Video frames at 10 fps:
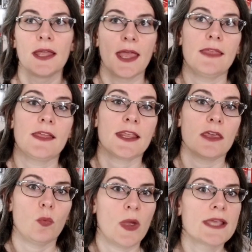And then
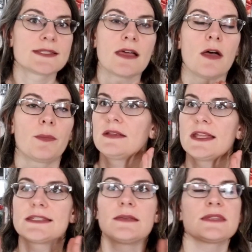he wakes up.
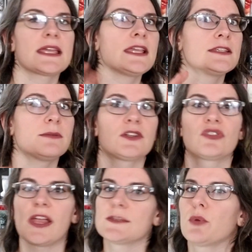It seems like he's been
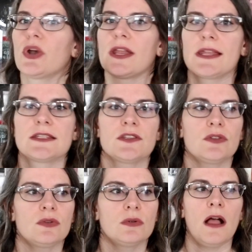transported
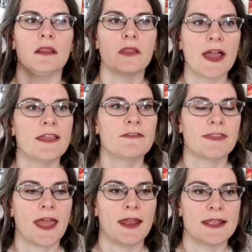into a life
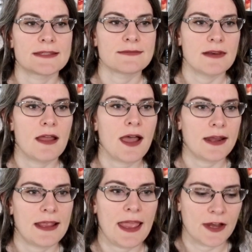that is not
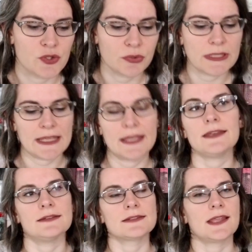actually his.